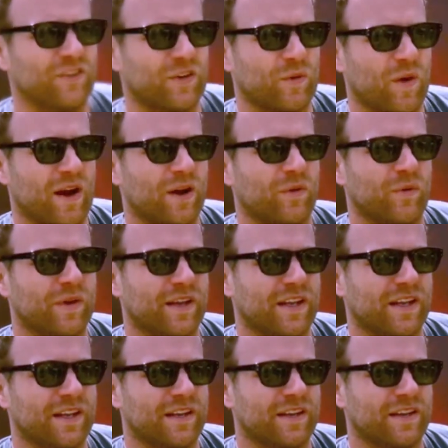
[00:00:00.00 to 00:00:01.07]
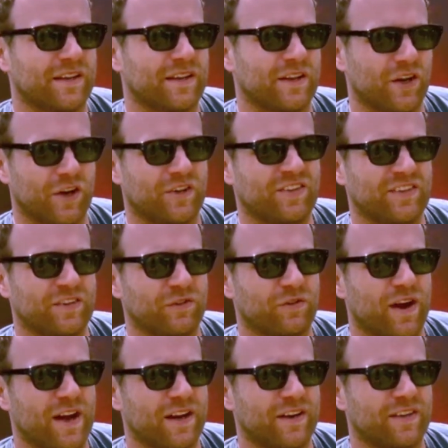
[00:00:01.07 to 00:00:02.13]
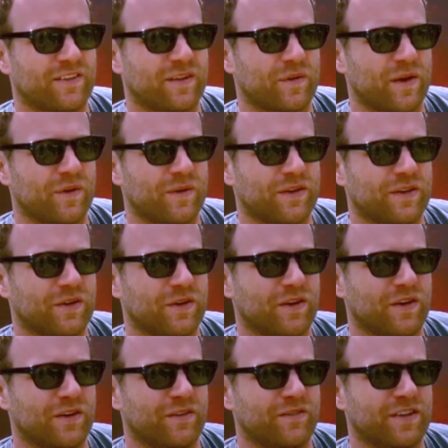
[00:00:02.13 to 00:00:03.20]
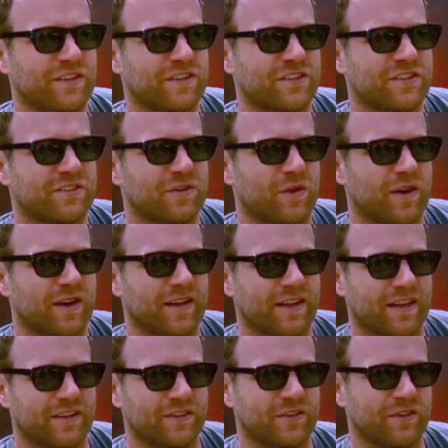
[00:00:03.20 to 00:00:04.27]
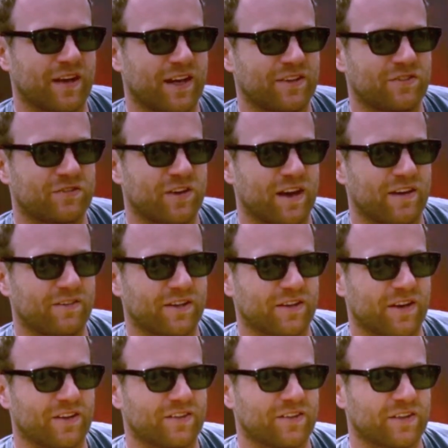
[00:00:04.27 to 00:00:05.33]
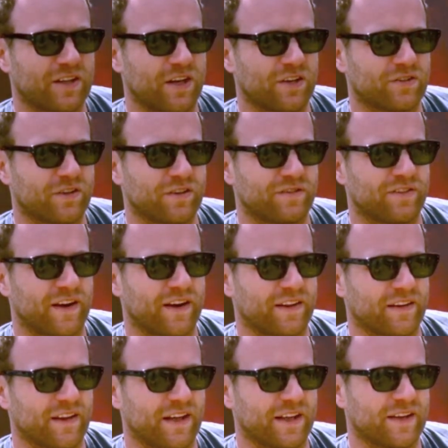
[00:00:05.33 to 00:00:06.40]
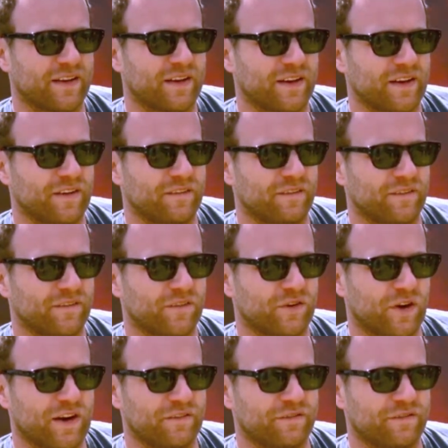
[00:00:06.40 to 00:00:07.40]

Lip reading: was like, why don't we, you know, 'cause he's a writer, he's like, why don't we do a vintage story, like two guys traveling across the country, finding like great